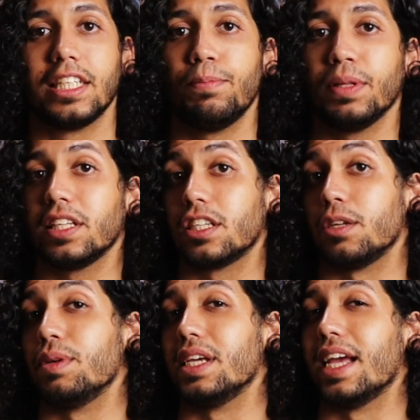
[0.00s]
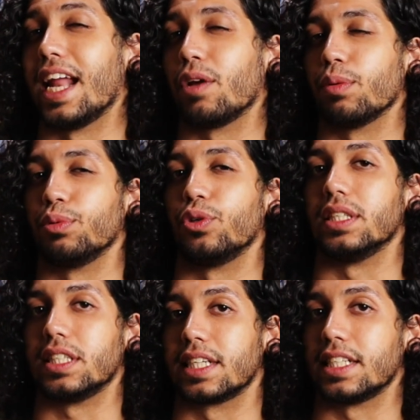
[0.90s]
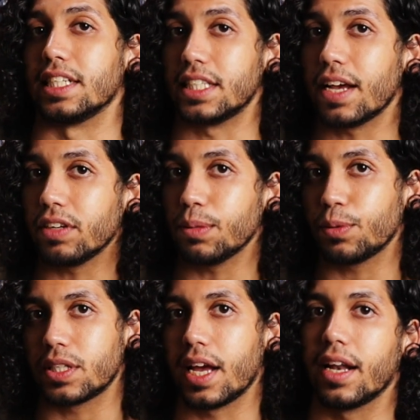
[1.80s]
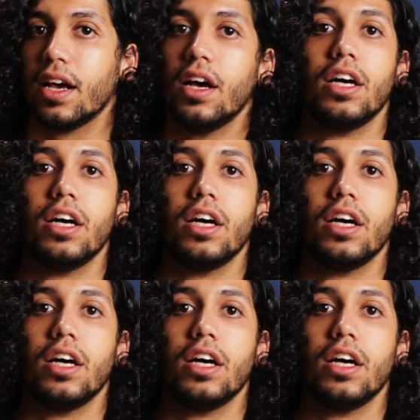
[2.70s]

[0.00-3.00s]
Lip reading: typically it's going to be anywhere between 60 and 70%.